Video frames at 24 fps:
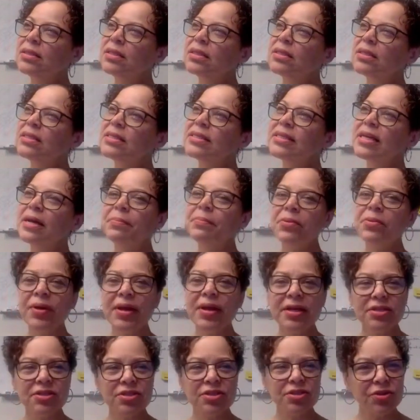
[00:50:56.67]

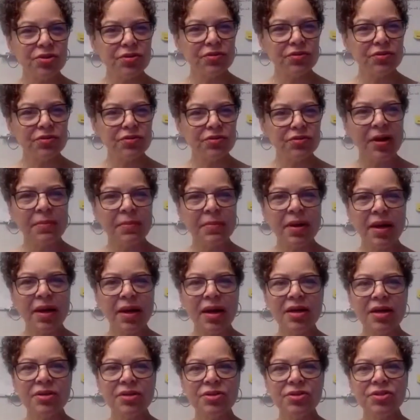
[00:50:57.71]
separates you from
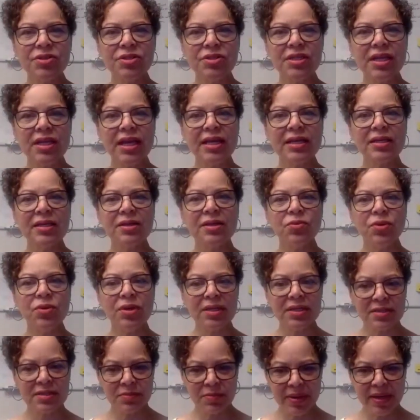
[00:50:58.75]
understanding
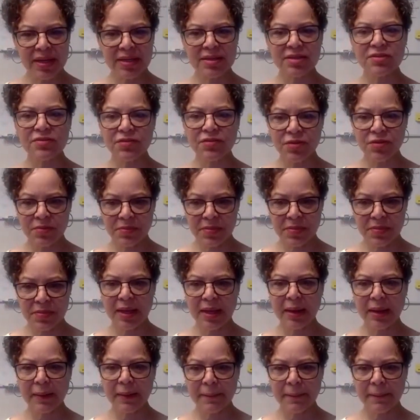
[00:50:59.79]
what is best for me.